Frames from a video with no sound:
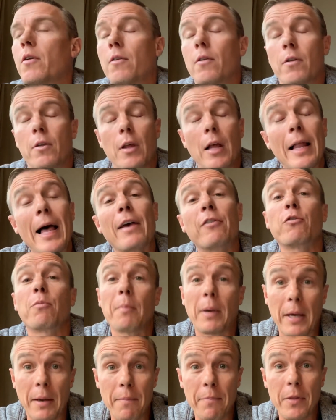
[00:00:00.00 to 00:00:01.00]
they'll ask
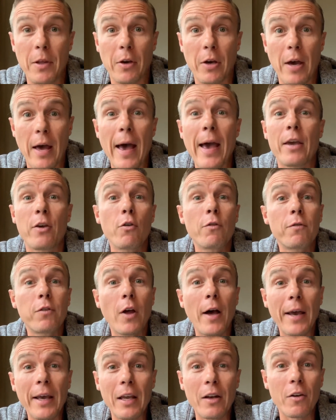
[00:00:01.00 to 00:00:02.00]
me, they'll go, hey, you're
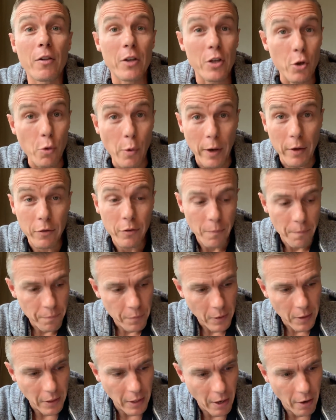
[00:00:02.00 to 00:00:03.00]
flying into the US.
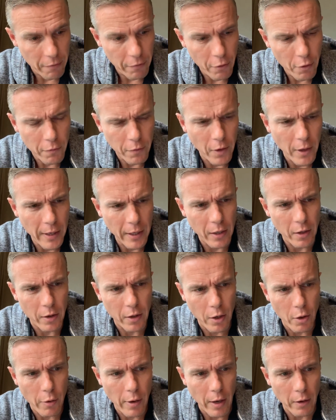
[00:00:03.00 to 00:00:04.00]
If you're flying into the
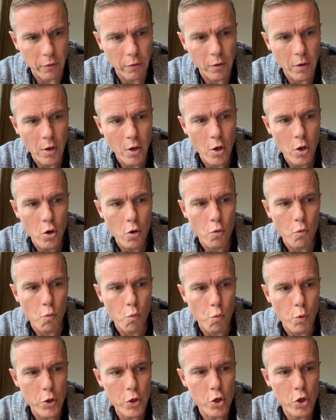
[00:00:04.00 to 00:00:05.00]
US,
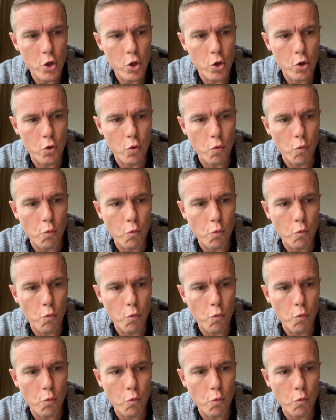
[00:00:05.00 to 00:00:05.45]
would you